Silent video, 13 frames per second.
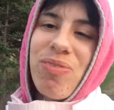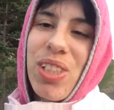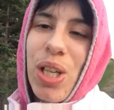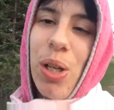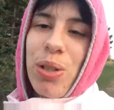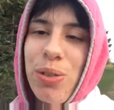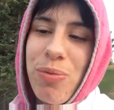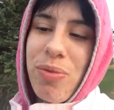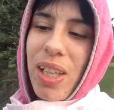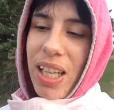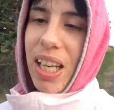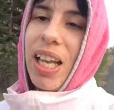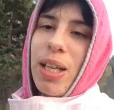so,
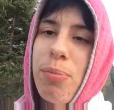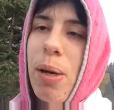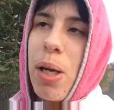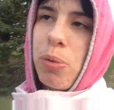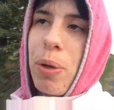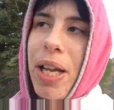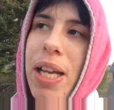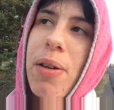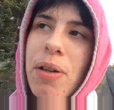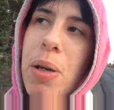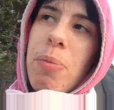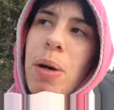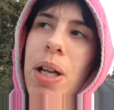and then about a week I'm
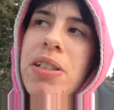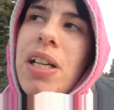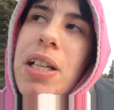going to probably